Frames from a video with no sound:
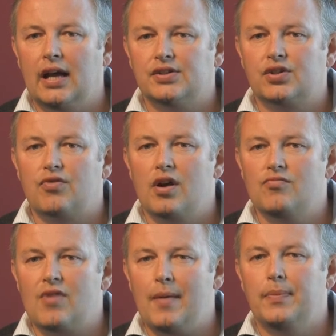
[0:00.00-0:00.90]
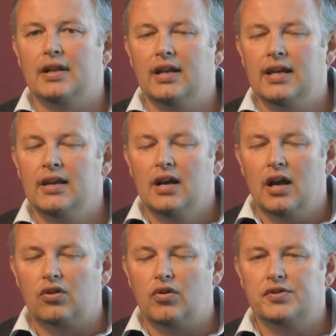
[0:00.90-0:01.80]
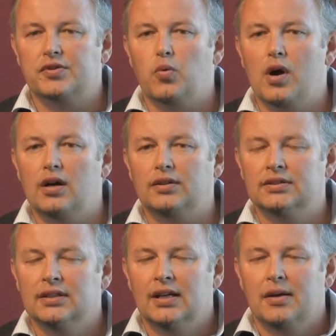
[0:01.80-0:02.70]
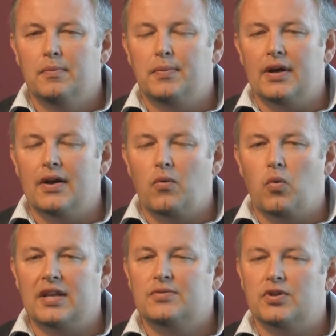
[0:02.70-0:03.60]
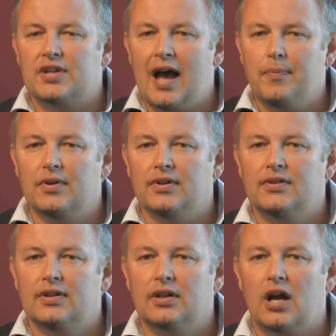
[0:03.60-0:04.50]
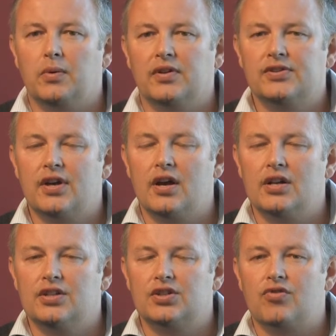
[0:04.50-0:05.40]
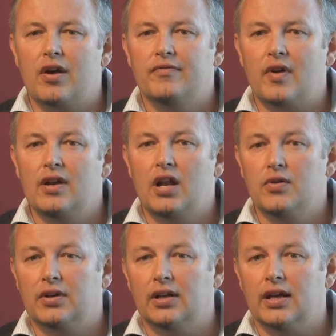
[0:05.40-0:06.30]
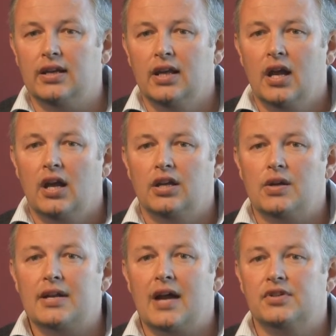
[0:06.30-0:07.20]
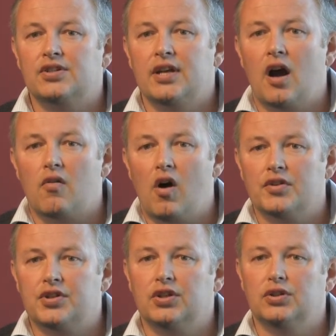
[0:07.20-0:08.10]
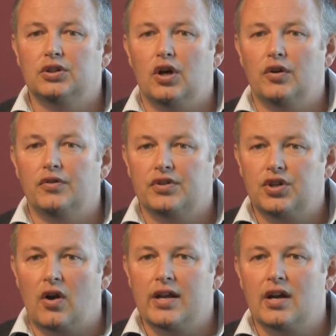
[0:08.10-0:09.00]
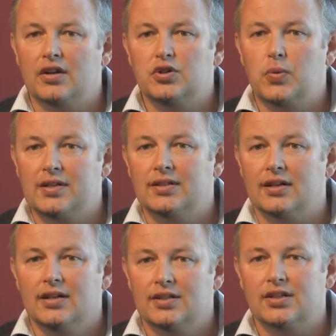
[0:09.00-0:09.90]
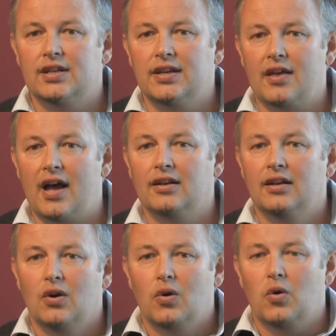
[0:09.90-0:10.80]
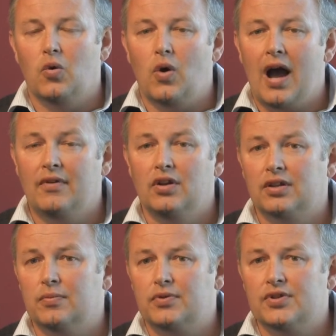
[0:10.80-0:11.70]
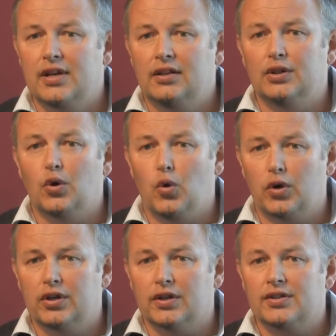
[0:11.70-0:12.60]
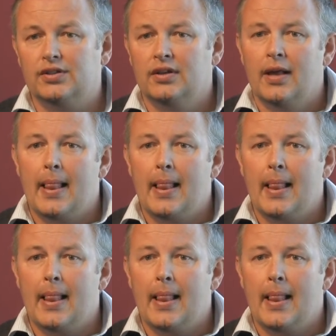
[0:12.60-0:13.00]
has grown rapidly across the world, but what's happened, like with search, is grown very locally. You only have to see our article on China and Twitter to see that, or have a look at Brazil and Orkut.